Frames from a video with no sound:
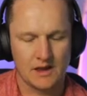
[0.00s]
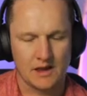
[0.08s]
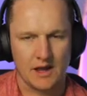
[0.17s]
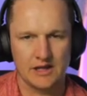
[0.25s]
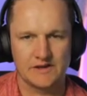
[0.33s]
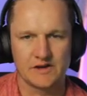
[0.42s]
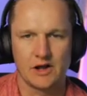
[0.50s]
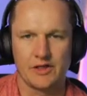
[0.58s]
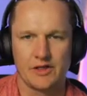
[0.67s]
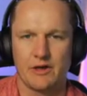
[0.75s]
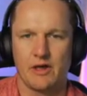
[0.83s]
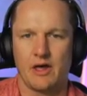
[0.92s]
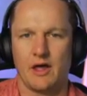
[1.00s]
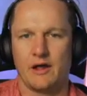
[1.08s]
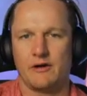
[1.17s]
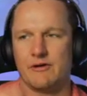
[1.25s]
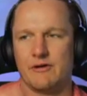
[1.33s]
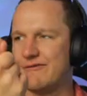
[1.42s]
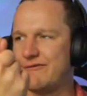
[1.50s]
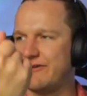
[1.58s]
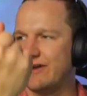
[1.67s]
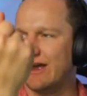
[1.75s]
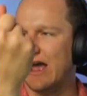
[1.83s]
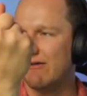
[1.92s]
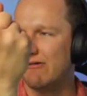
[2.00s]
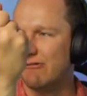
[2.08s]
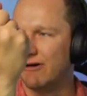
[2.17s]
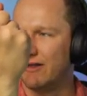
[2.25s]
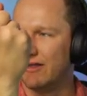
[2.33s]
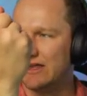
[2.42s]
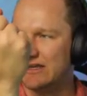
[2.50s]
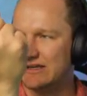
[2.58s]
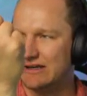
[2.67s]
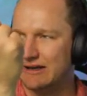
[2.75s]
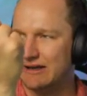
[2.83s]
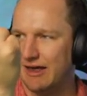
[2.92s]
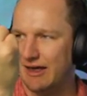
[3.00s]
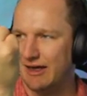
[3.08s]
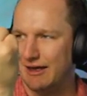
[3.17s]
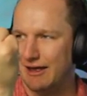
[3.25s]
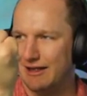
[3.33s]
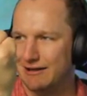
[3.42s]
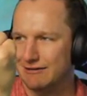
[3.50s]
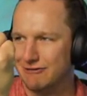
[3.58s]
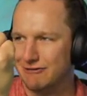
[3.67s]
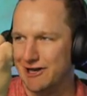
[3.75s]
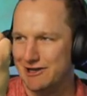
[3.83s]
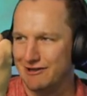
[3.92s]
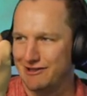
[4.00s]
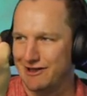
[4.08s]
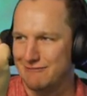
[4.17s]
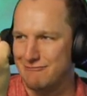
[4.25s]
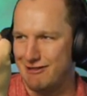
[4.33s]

He told the ref he gave him one of these. Uh, what do you think about